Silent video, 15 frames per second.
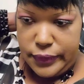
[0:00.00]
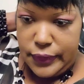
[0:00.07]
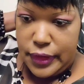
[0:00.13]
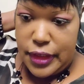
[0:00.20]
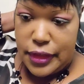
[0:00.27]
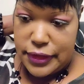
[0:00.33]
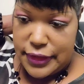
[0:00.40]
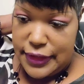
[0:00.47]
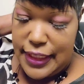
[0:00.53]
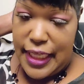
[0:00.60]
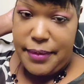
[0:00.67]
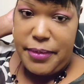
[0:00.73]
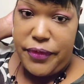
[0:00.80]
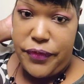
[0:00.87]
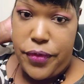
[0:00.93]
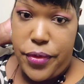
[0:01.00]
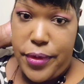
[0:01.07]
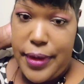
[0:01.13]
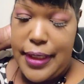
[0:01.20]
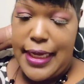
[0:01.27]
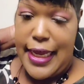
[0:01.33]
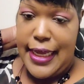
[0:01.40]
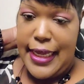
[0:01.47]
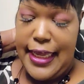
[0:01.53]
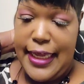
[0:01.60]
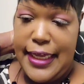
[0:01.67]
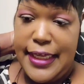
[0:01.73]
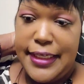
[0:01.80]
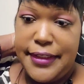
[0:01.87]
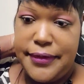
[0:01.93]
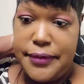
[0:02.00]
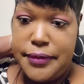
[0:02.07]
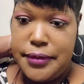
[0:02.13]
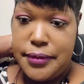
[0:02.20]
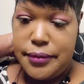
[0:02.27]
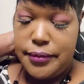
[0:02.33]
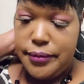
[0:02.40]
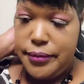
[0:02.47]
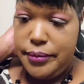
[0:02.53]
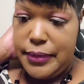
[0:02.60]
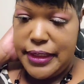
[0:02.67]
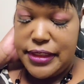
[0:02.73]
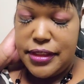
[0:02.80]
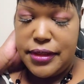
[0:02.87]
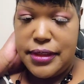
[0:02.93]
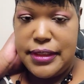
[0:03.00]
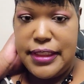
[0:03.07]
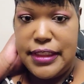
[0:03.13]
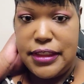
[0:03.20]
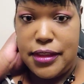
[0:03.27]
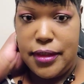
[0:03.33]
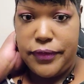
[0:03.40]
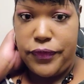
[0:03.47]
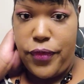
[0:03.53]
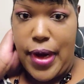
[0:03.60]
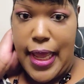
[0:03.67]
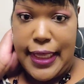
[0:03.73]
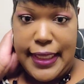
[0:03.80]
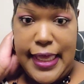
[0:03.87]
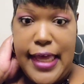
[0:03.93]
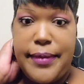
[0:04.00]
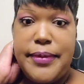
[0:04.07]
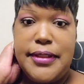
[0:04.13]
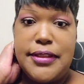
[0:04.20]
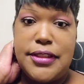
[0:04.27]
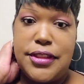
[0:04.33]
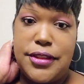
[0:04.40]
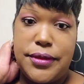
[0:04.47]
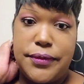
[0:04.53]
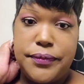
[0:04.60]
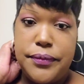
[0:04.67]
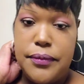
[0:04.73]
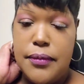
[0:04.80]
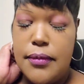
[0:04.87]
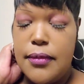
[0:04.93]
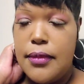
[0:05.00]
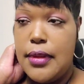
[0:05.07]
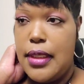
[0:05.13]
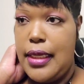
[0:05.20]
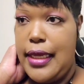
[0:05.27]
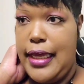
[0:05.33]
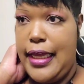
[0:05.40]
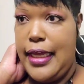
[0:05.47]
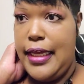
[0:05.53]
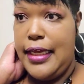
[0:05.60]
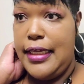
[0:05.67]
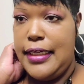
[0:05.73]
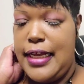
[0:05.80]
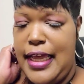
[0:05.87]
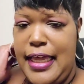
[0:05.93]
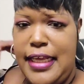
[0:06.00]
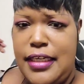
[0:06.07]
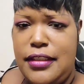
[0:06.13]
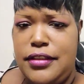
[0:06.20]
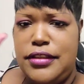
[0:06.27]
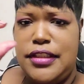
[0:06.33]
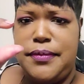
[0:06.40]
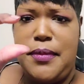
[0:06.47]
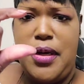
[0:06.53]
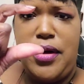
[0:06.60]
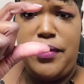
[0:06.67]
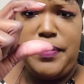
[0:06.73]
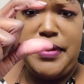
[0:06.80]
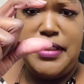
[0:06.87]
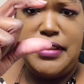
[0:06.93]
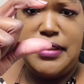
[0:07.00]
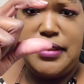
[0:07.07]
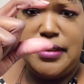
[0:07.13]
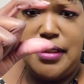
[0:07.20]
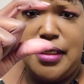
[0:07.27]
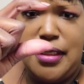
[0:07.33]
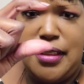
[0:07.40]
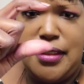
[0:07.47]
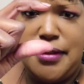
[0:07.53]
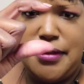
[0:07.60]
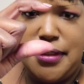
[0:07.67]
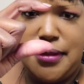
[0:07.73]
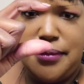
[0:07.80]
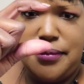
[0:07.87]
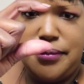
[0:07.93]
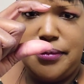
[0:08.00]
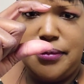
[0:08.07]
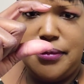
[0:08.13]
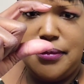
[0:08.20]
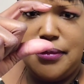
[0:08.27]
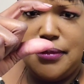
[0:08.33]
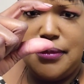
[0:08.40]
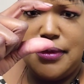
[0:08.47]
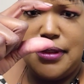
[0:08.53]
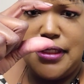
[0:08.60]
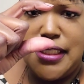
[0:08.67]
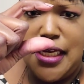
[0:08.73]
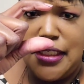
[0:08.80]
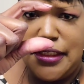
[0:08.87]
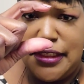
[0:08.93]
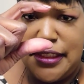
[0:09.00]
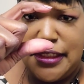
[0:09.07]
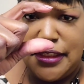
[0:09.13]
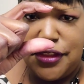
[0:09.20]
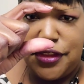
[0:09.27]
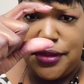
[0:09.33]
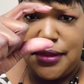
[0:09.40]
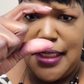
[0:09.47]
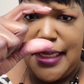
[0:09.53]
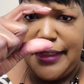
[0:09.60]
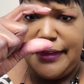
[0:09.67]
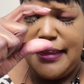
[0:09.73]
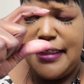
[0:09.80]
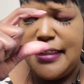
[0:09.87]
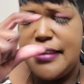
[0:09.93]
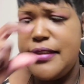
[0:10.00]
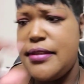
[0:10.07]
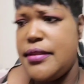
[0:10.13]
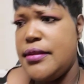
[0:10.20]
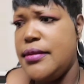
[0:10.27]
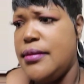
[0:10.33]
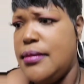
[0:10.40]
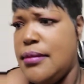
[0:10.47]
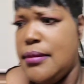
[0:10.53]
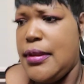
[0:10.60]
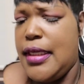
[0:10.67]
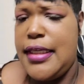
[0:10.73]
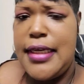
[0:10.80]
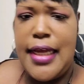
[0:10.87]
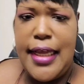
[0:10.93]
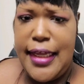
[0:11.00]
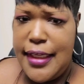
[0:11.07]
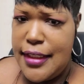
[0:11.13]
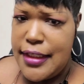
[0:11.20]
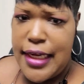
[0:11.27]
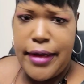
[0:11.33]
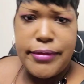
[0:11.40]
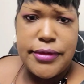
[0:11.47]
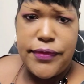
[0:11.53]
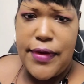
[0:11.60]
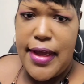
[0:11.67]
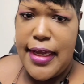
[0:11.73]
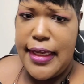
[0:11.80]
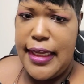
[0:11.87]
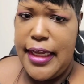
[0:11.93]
Because the night before, my sister did some fried cabbage, and I had a little small piece of sausage like this, and I ate it and I was fine.